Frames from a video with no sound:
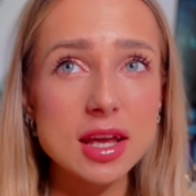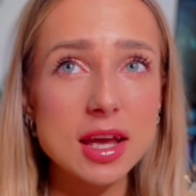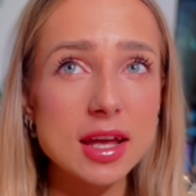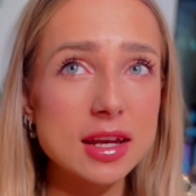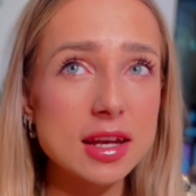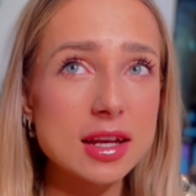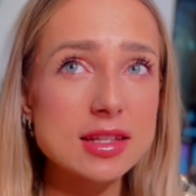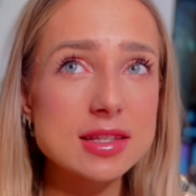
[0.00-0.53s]

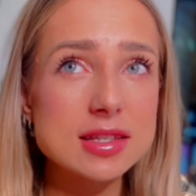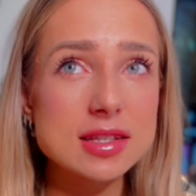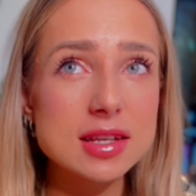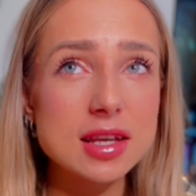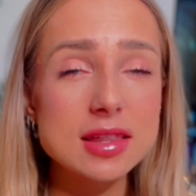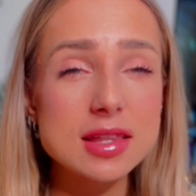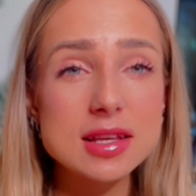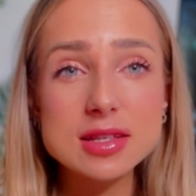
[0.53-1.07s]
And
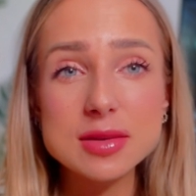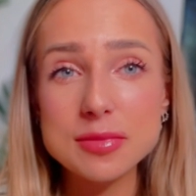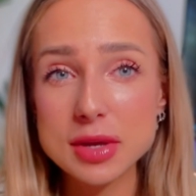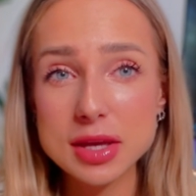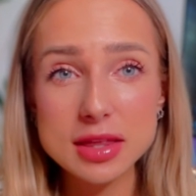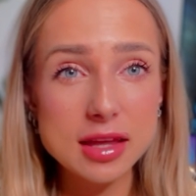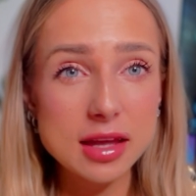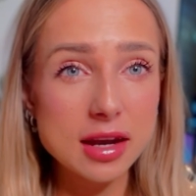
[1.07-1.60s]
it doesn't
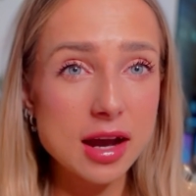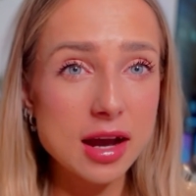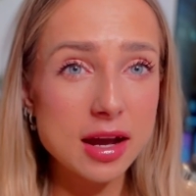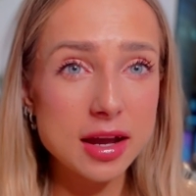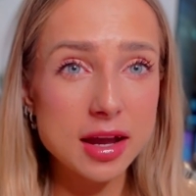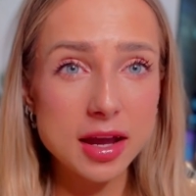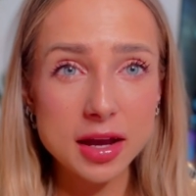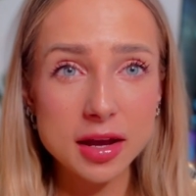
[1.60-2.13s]
mean that I
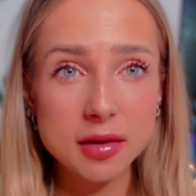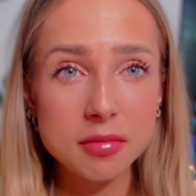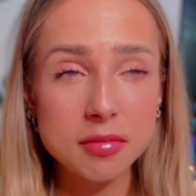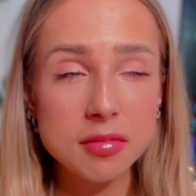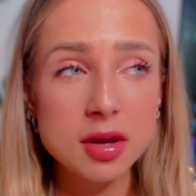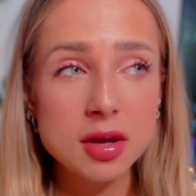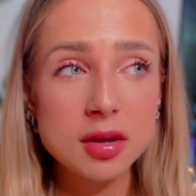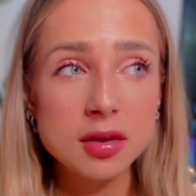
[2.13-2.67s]
am